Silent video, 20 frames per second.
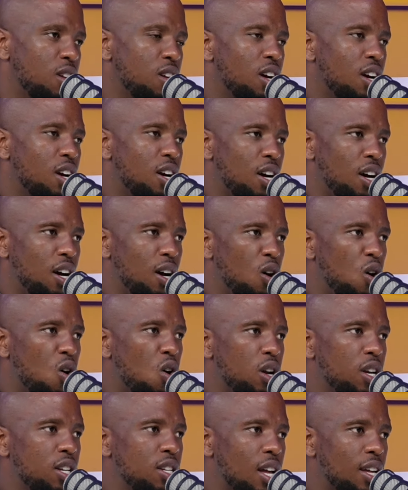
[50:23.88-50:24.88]
Uh,
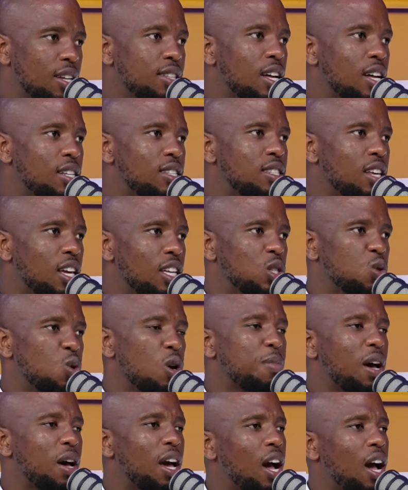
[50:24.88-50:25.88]
or in that in that sense,
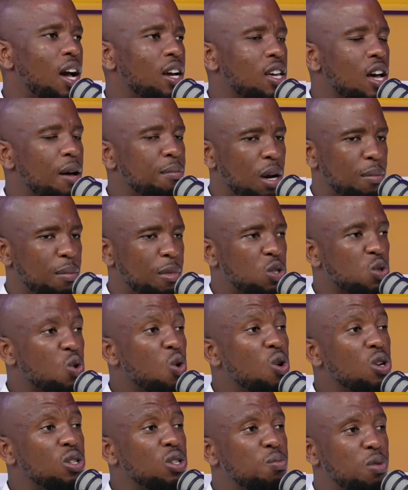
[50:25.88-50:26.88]
whereby I, I, must
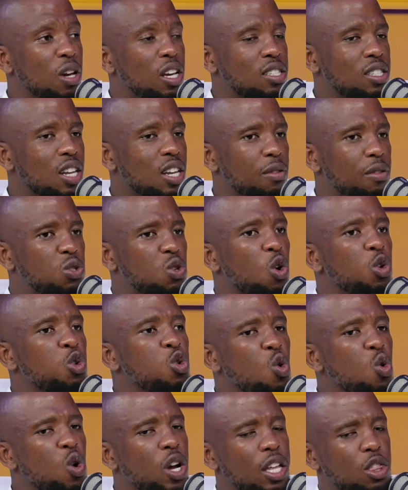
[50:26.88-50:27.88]
always be a slave. So
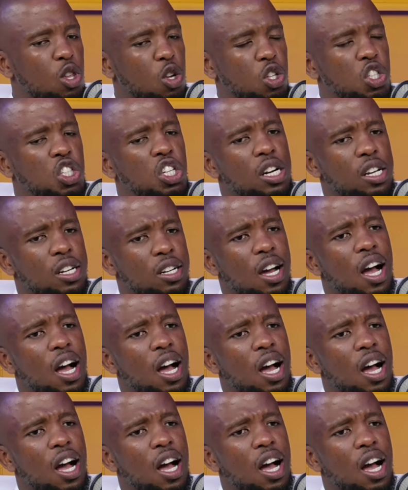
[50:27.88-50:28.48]
you look mm. at the mm. children.